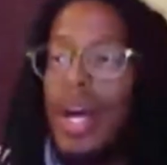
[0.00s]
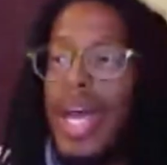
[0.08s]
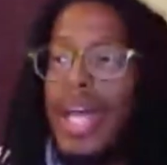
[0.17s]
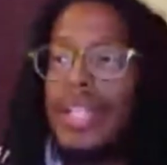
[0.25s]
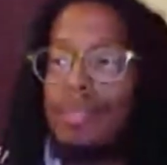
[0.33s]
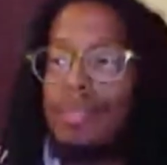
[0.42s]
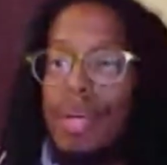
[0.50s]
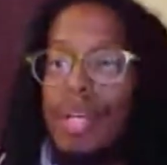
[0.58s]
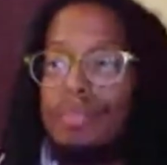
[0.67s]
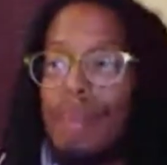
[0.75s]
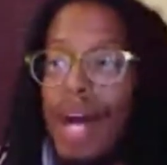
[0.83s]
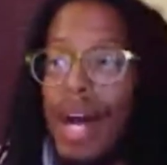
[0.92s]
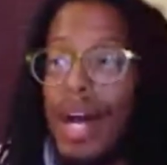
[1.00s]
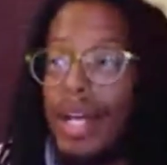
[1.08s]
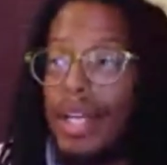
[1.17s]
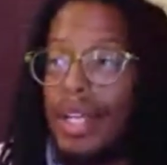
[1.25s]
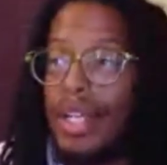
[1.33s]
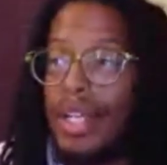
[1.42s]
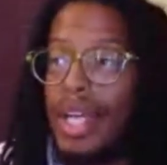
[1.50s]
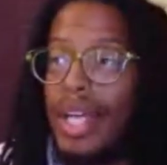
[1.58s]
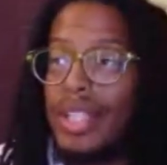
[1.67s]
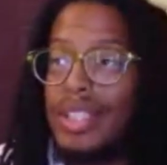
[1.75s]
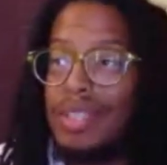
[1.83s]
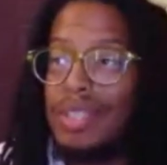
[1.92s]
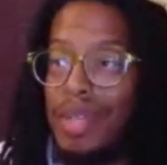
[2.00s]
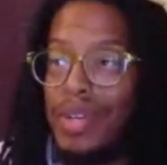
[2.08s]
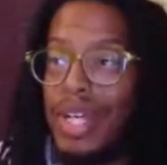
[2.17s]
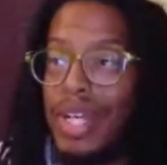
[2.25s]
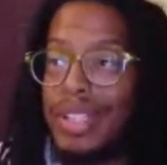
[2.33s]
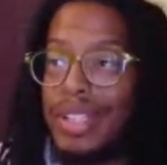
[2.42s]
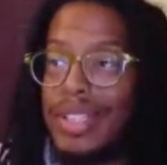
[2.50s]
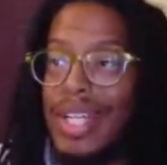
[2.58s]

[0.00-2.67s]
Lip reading: It's been my experience